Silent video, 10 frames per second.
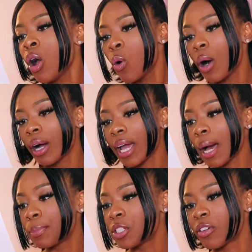while
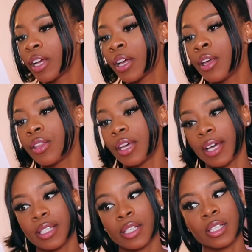capturing the
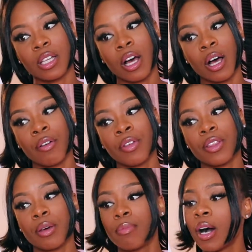essence of
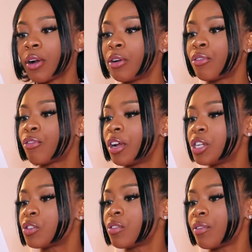the modern
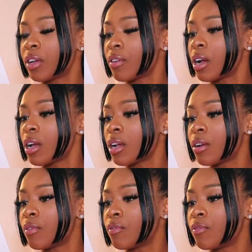French Riviera.
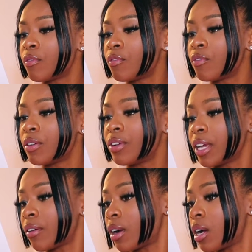
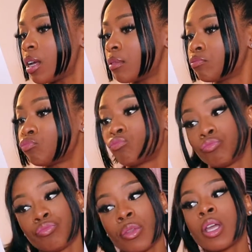Riviera.
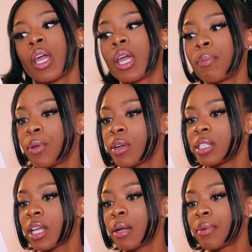A pure
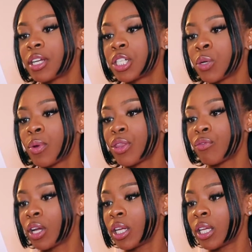celebration with
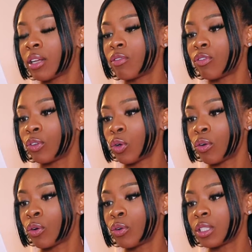radiant
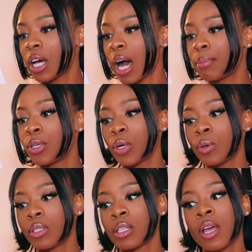floral top
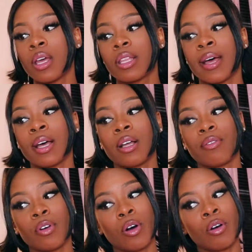notes that
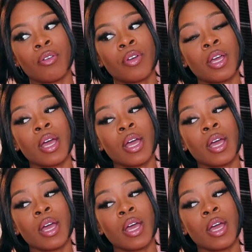evolve